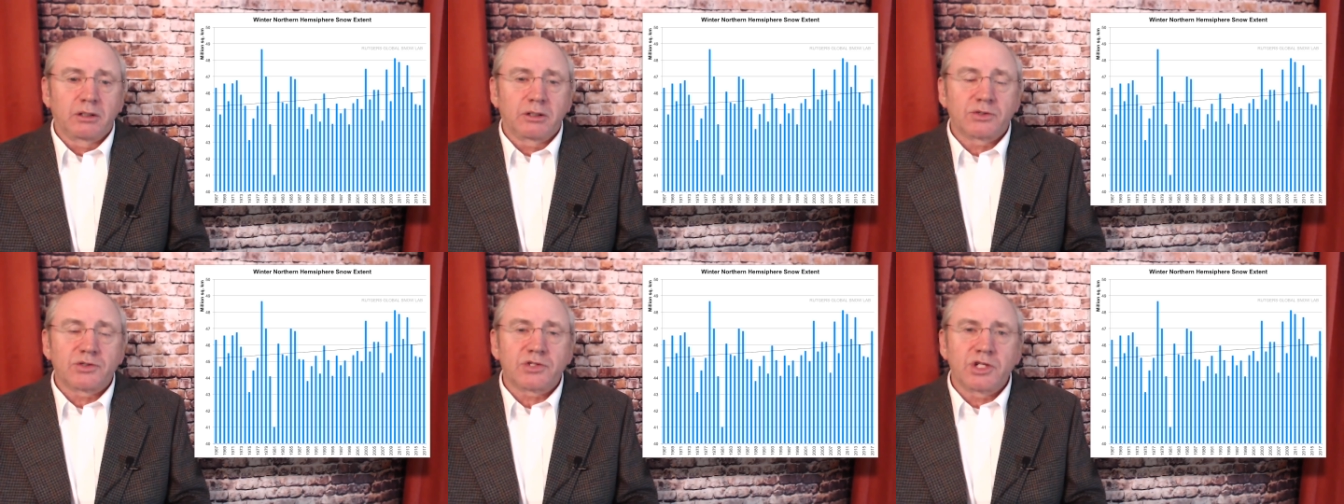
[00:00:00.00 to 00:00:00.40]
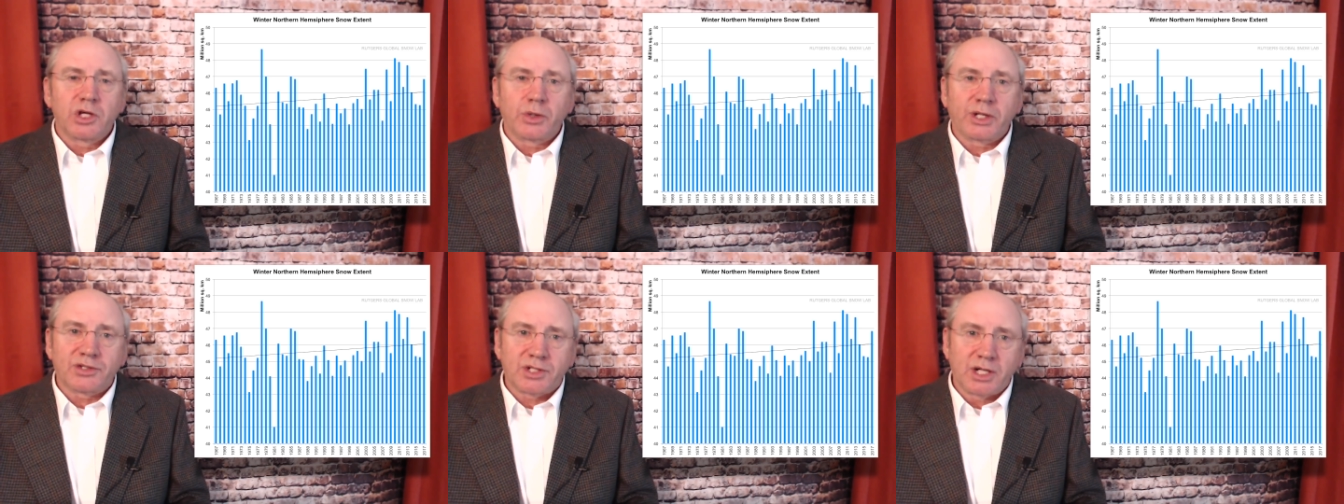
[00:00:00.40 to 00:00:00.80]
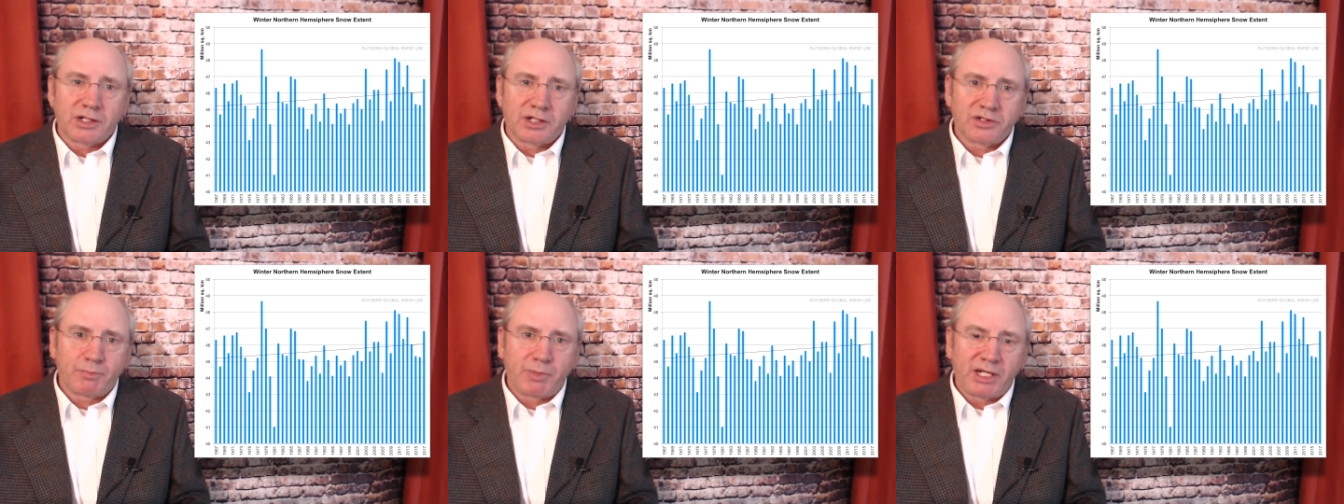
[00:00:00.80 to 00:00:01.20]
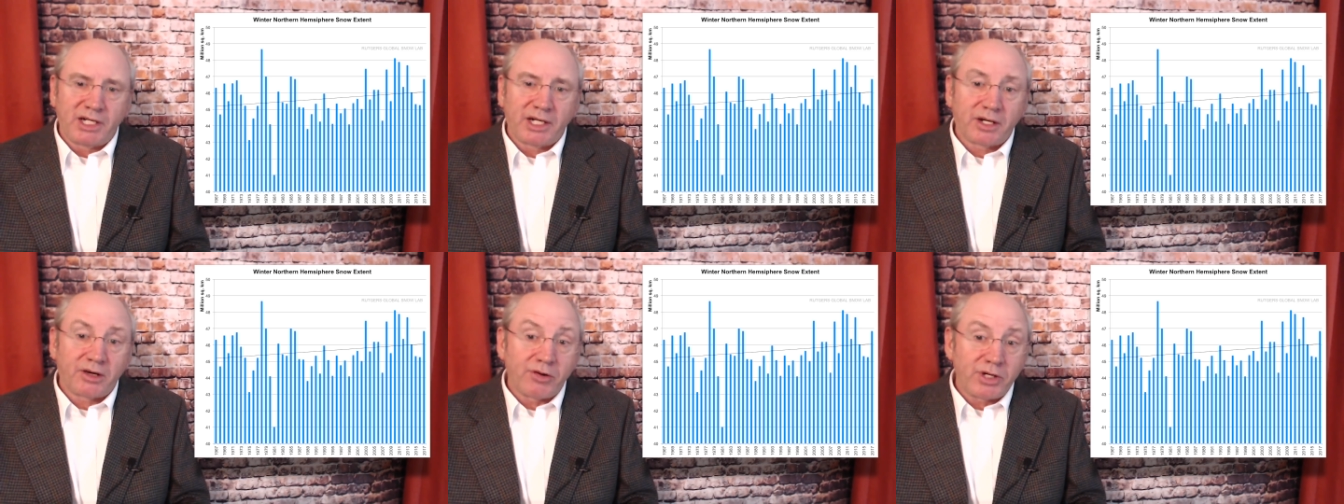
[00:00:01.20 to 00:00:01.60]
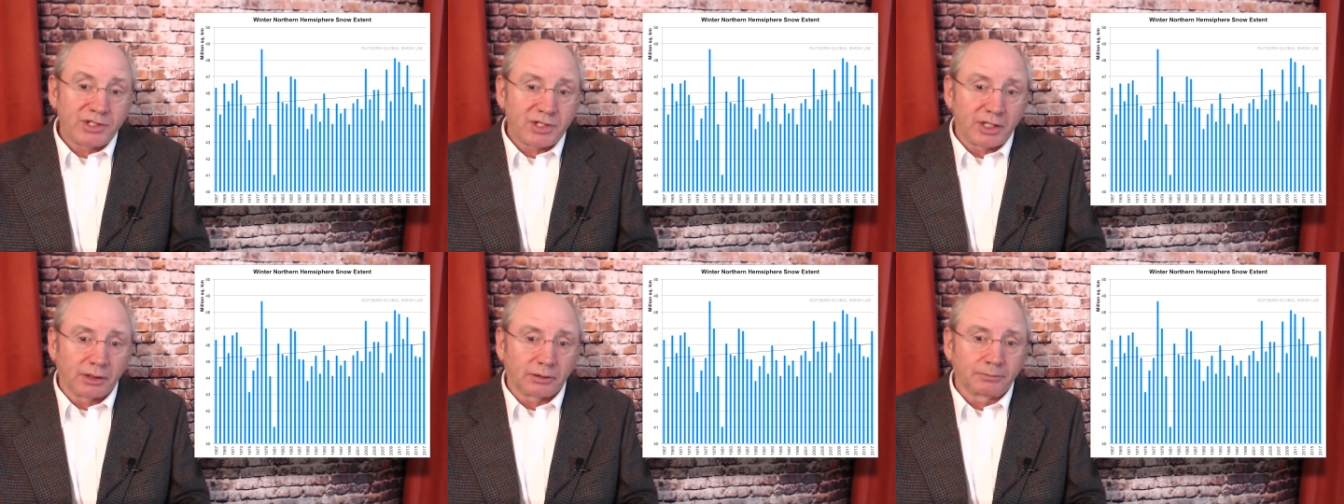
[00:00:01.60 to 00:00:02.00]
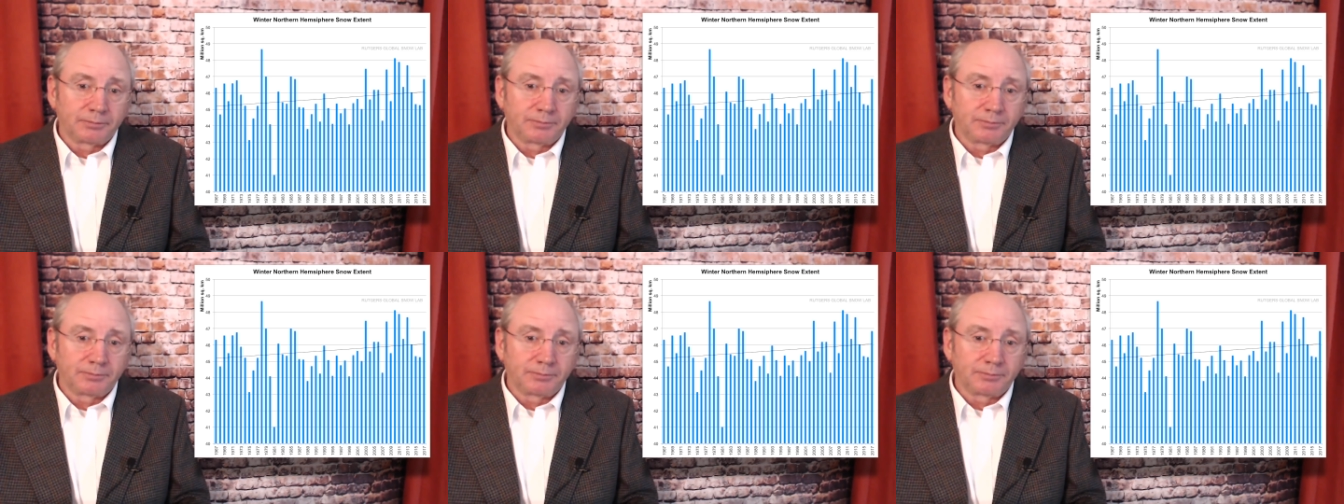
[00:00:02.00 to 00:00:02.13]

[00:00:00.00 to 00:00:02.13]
snow extent has been increasing.